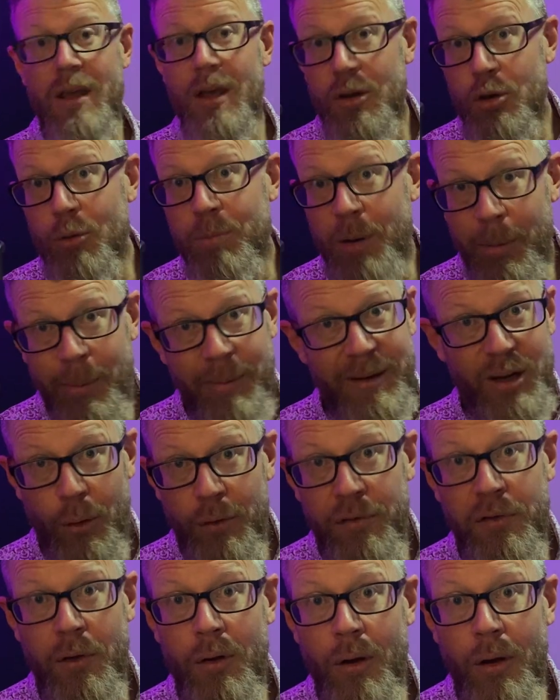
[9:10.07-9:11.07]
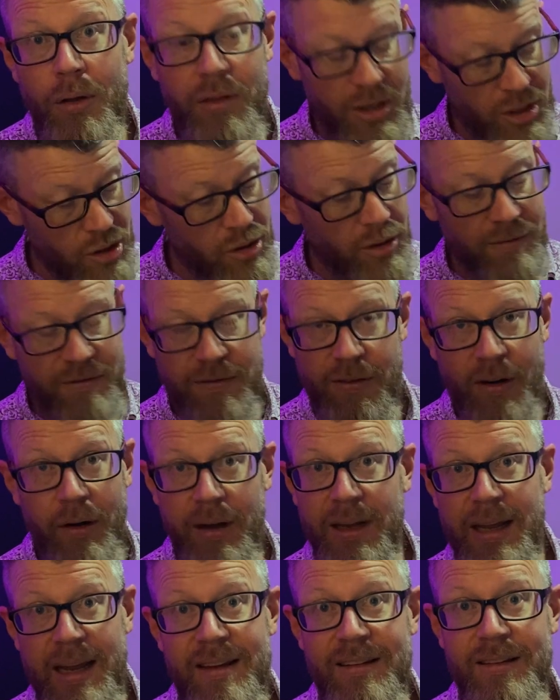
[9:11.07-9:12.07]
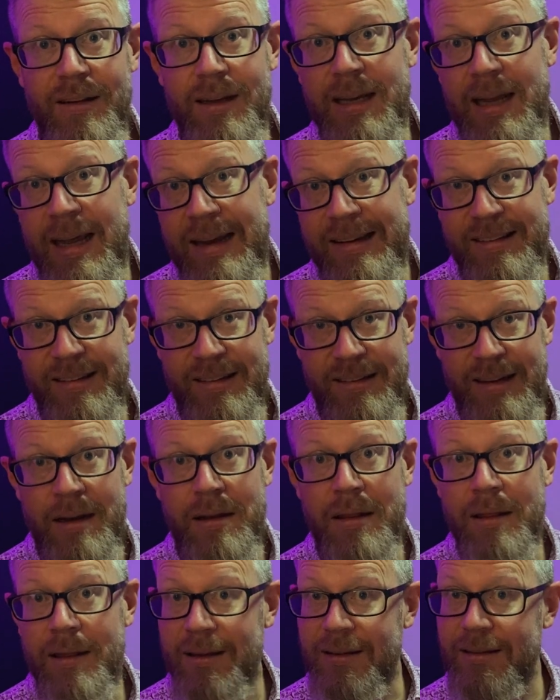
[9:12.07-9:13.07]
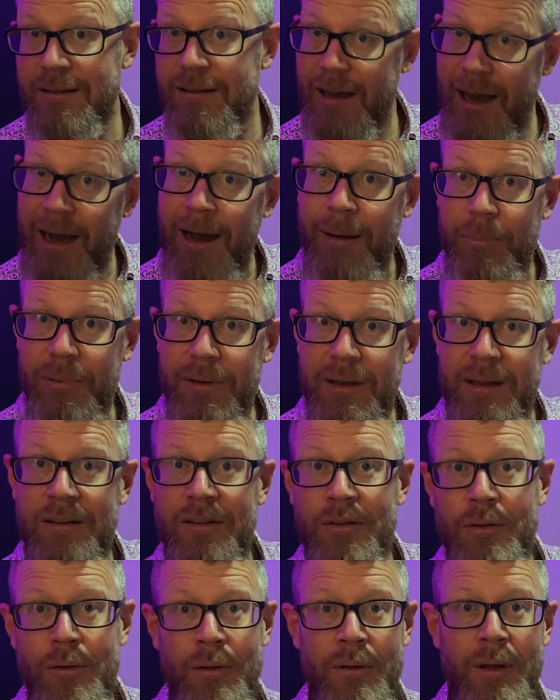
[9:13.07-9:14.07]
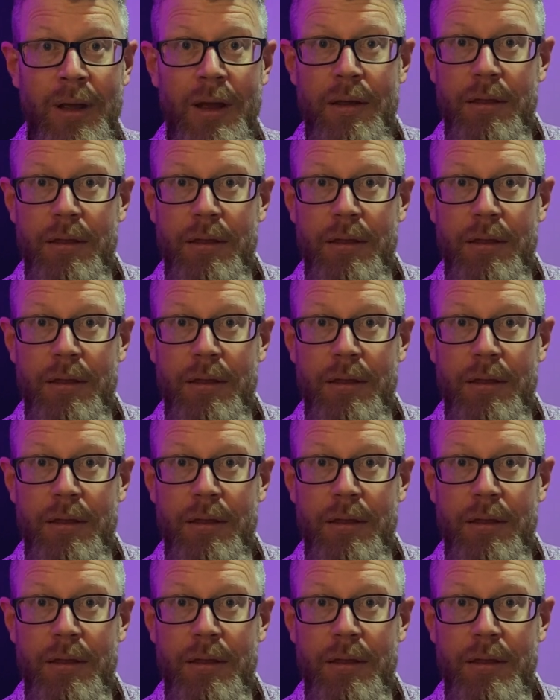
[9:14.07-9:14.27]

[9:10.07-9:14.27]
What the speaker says: You'll probably also know that you can very easily extend this up into